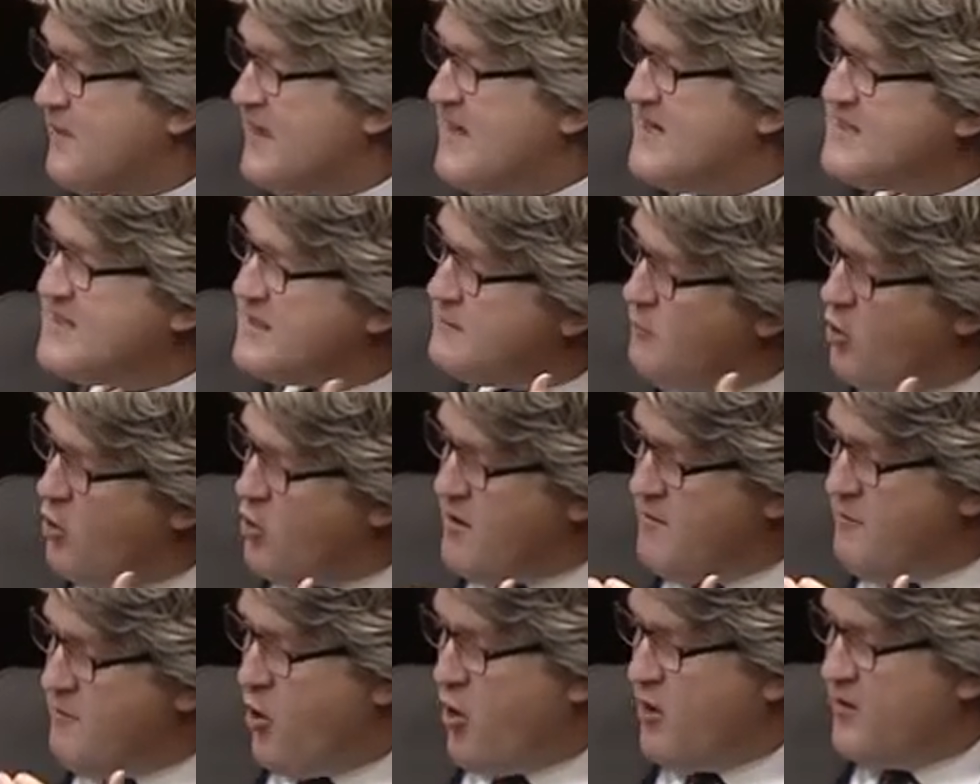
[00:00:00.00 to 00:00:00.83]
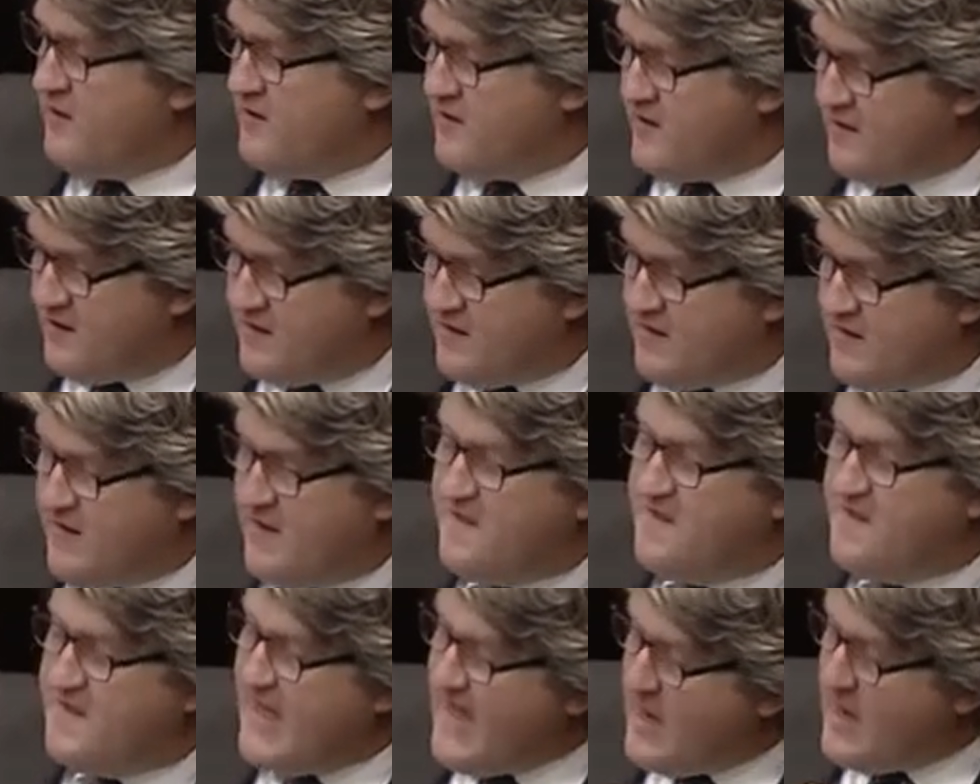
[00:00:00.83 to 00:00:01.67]
Is it more important
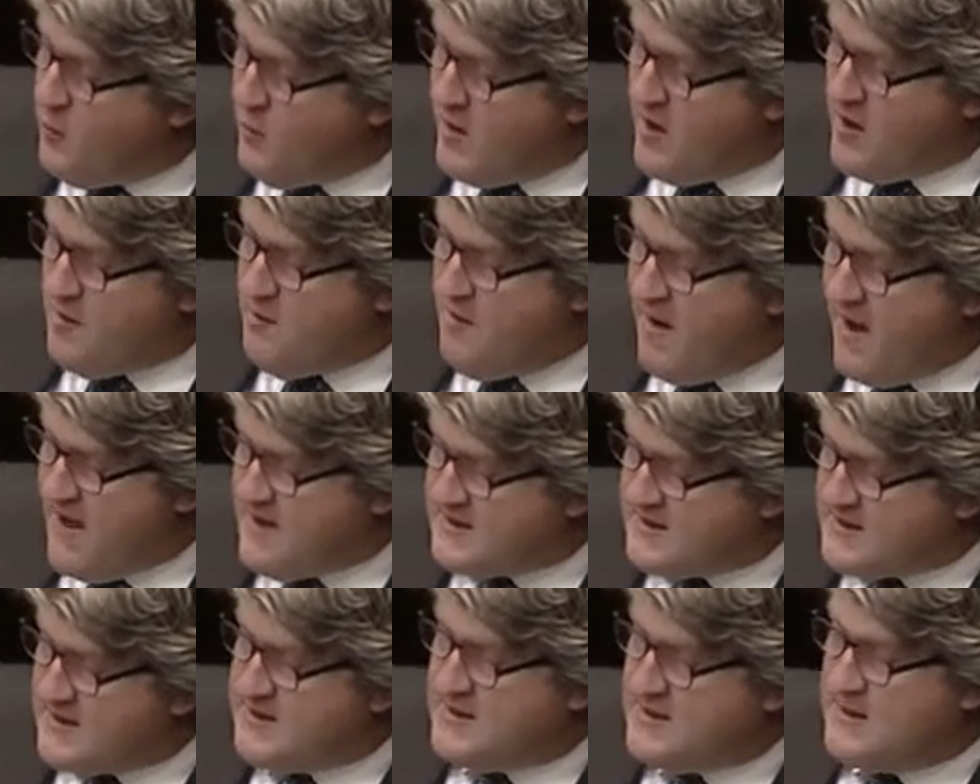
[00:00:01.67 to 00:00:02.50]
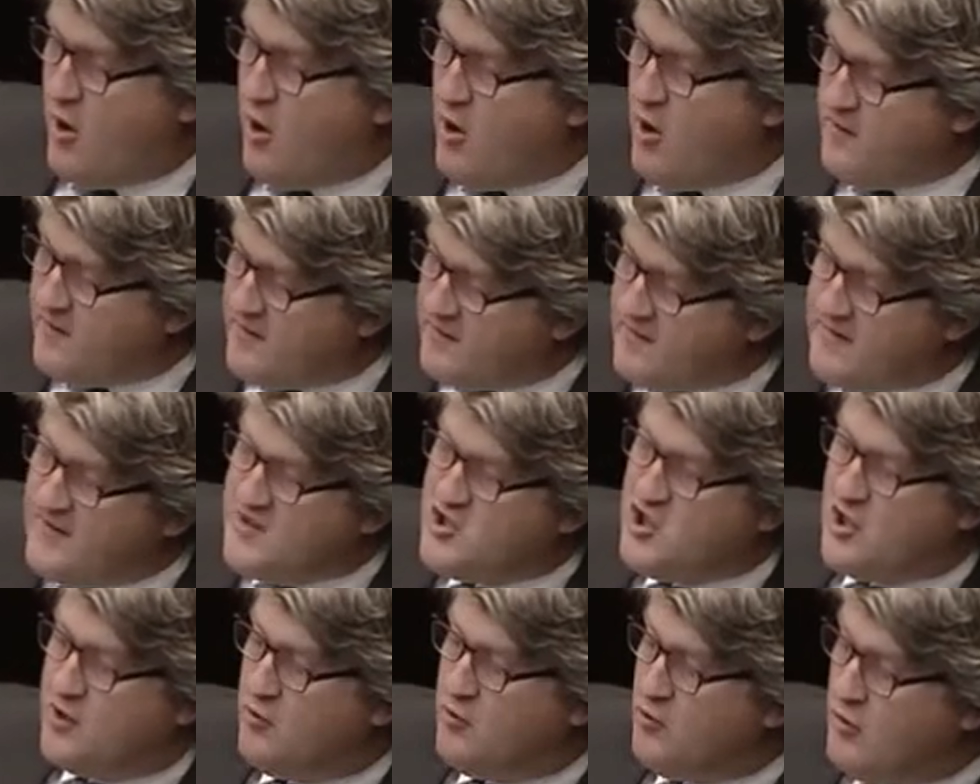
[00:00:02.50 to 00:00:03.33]
that they wear masks or that the
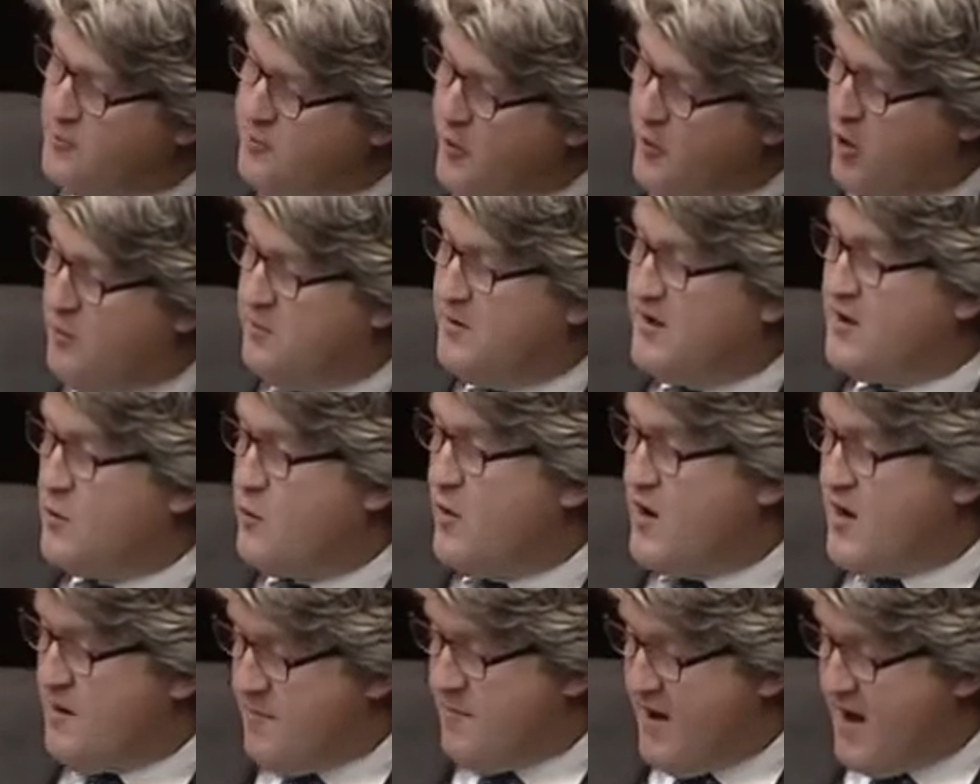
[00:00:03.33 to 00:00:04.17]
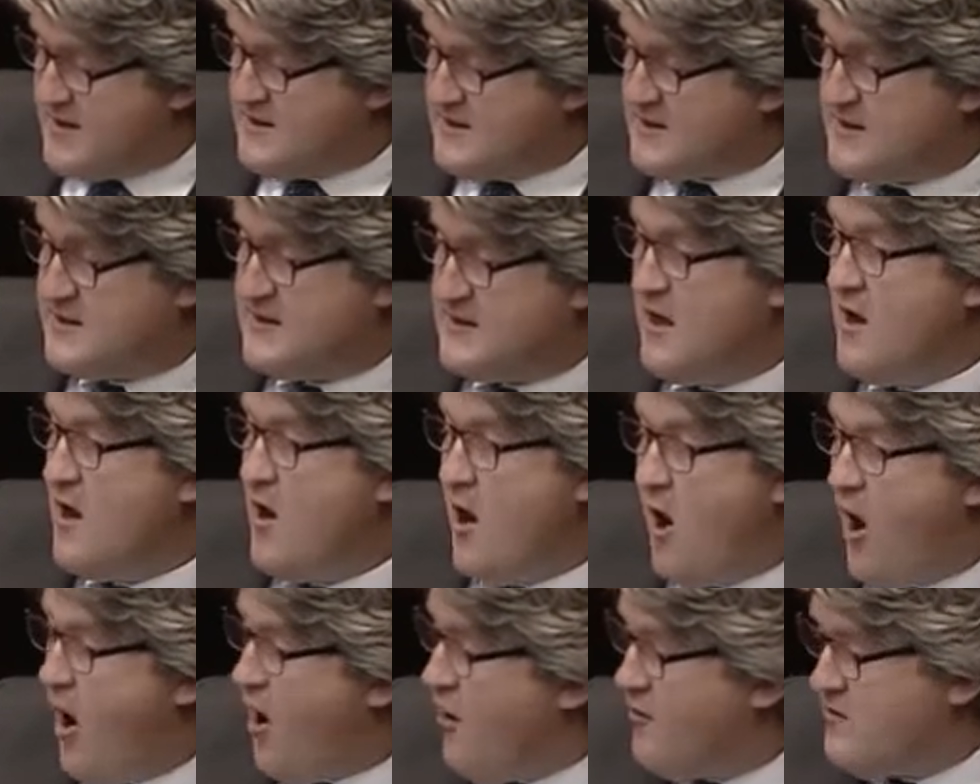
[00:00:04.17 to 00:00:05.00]
general public wear masks,
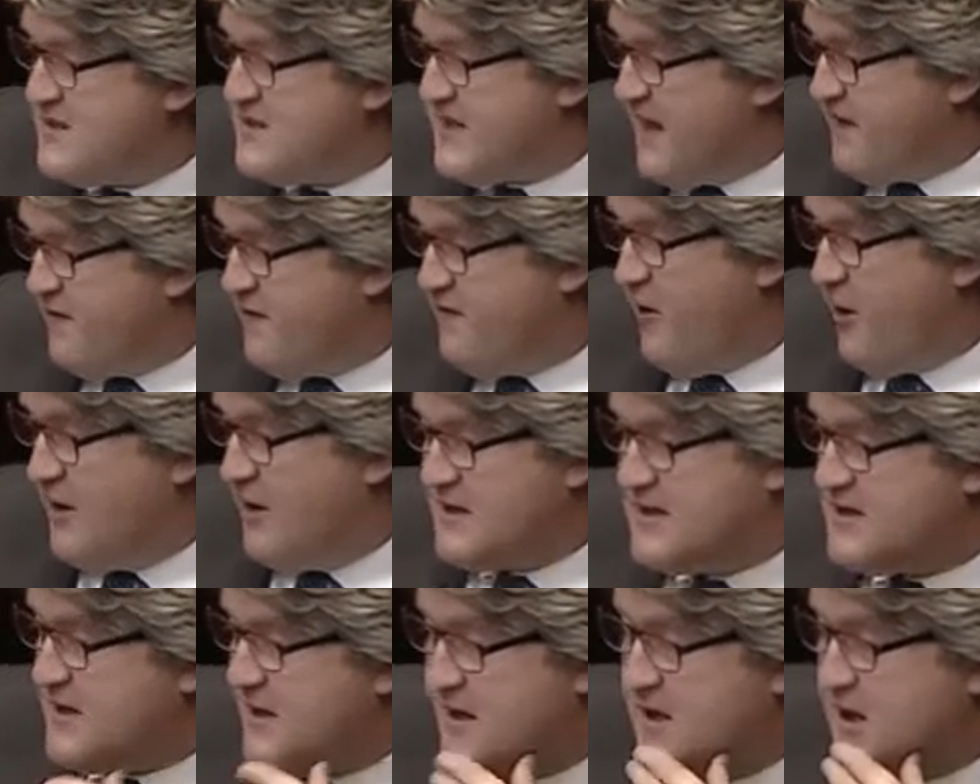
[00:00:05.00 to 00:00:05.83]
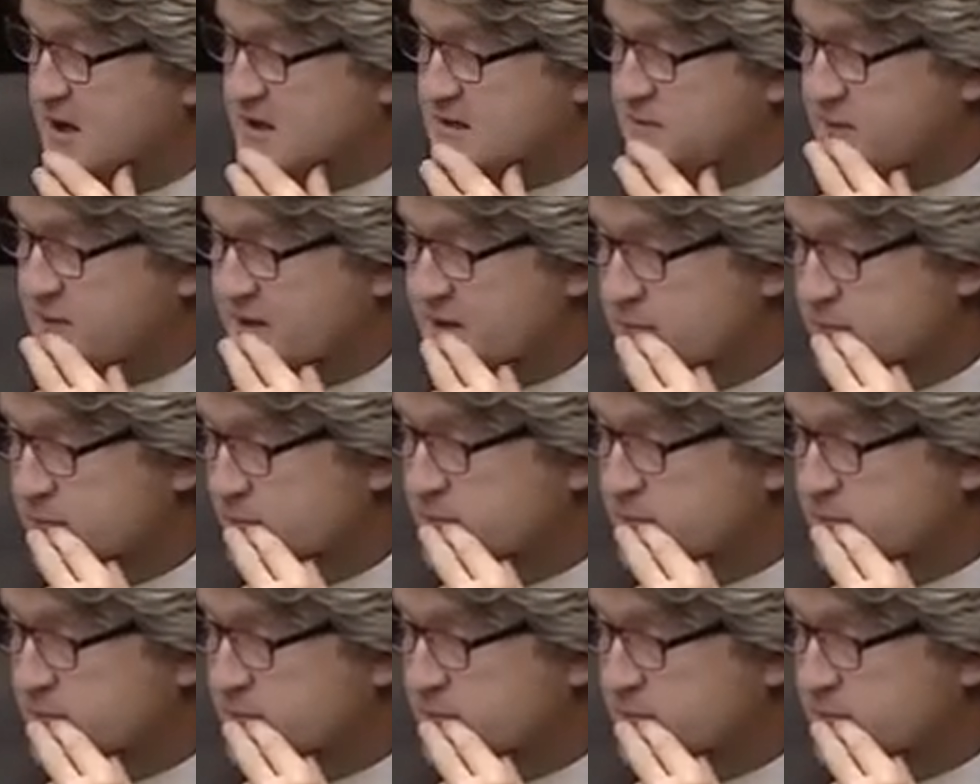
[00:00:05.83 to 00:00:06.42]
or is that a false dichotomy?